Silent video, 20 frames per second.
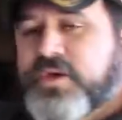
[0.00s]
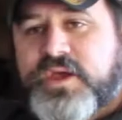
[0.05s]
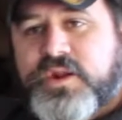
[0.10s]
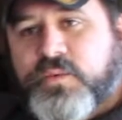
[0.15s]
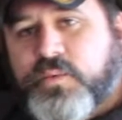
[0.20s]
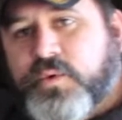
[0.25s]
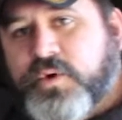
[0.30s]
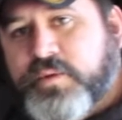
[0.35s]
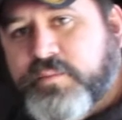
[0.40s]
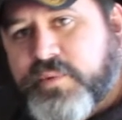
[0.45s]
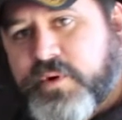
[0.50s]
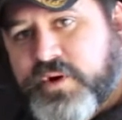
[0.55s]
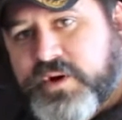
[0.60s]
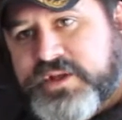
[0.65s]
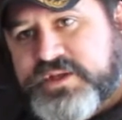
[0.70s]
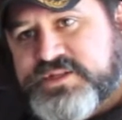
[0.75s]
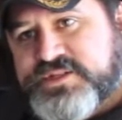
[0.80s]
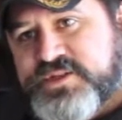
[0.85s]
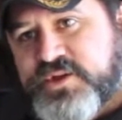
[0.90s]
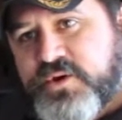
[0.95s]
get a wood
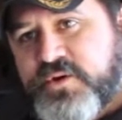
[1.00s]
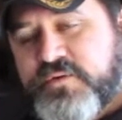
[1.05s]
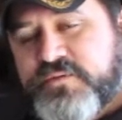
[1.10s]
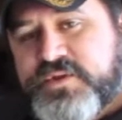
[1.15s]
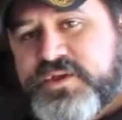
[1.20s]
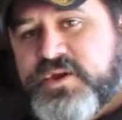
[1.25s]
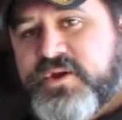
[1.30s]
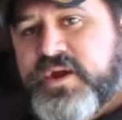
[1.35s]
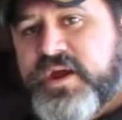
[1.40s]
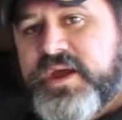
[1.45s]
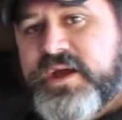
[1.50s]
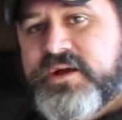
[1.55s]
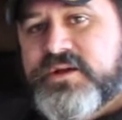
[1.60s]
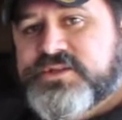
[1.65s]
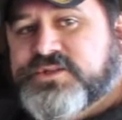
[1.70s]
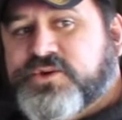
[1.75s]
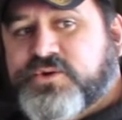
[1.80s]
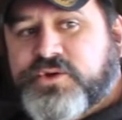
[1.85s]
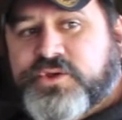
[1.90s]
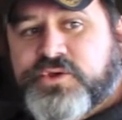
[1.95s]
burning stove in your
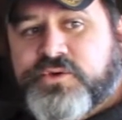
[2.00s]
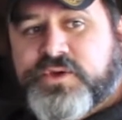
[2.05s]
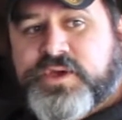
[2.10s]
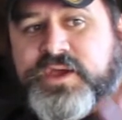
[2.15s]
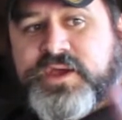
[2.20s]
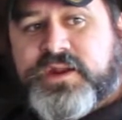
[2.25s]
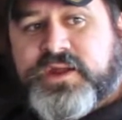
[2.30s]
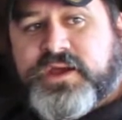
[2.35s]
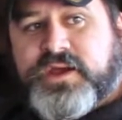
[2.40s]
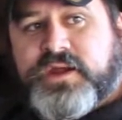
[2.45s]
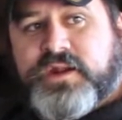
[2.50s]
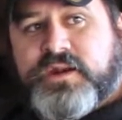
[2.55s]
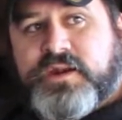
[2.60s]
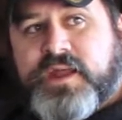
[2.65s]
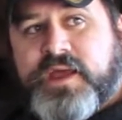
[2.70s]
house, or you get an